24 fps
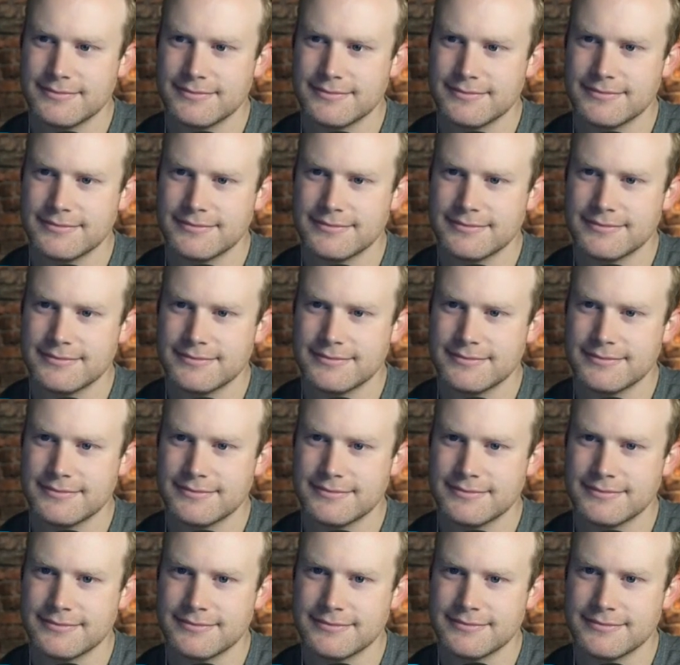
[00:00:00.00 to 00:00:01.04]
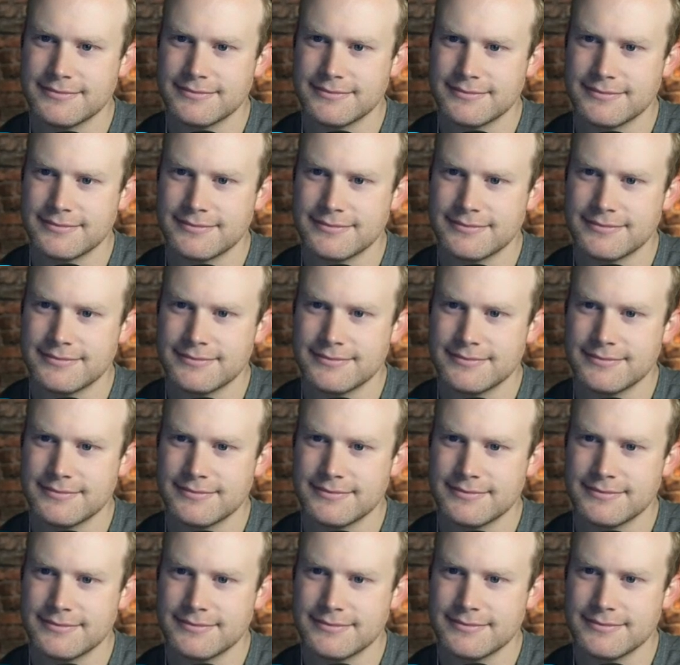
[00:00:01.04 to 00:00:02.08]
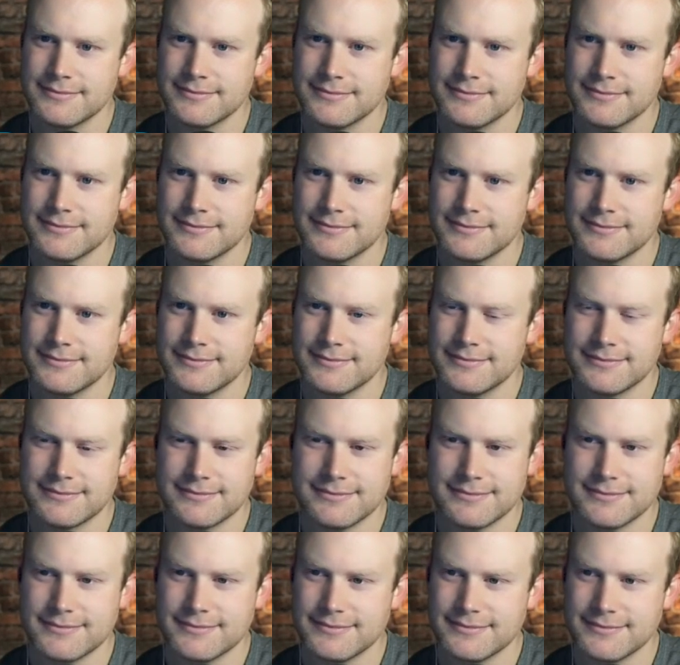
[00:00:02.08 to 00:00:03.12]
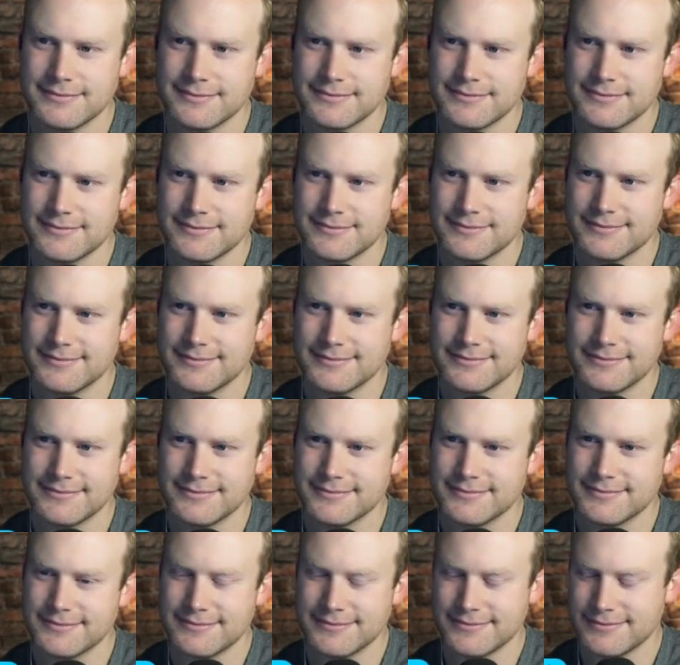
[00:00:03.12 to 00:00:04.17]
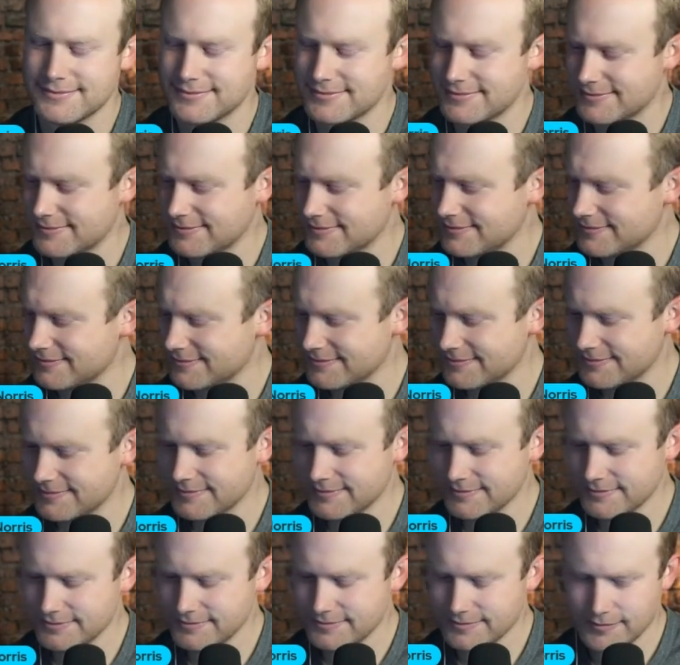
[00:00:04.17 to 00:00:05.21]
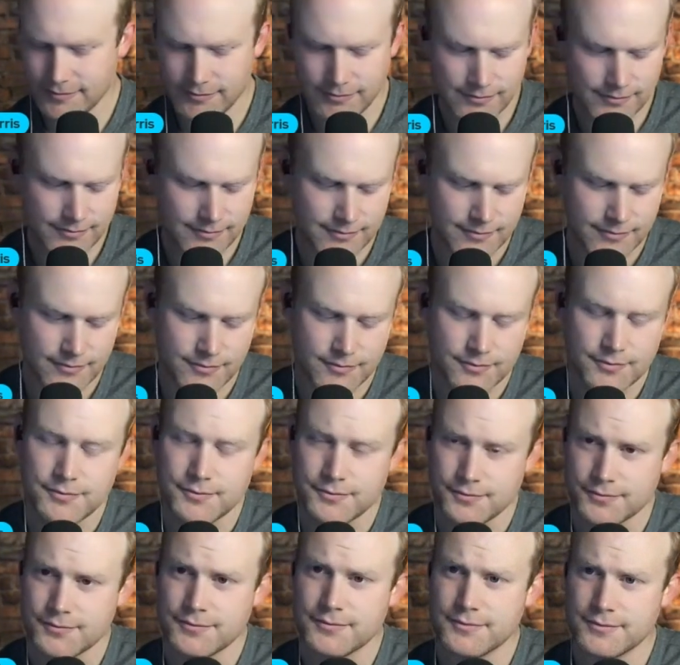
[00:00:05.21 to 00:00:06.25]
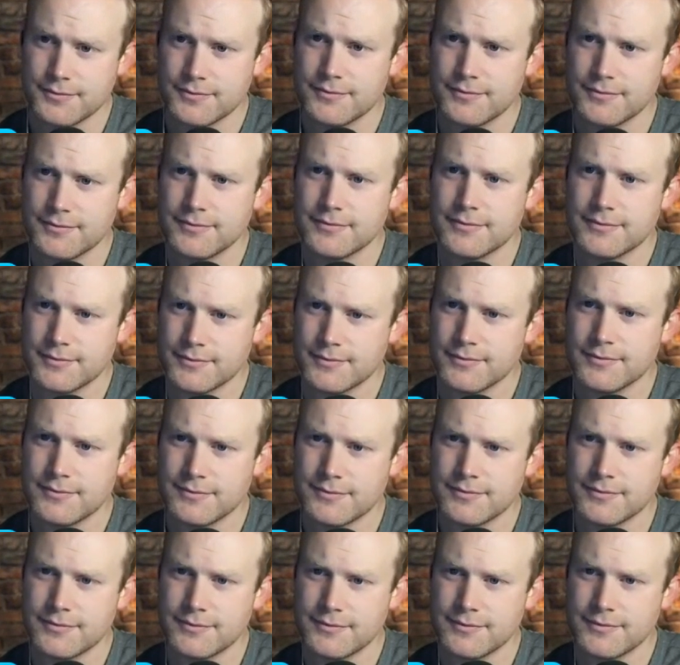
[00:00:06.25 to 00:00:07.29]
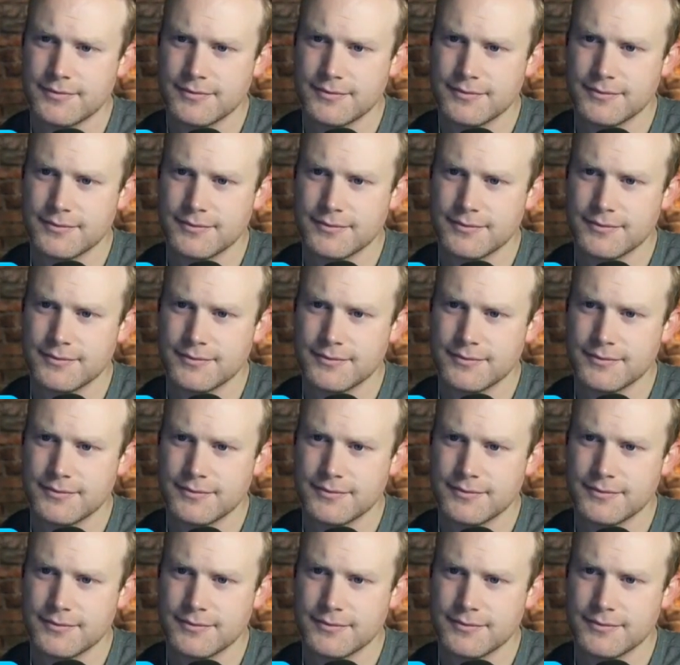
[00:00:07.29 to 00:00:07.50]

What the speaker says: The person shown says nothing.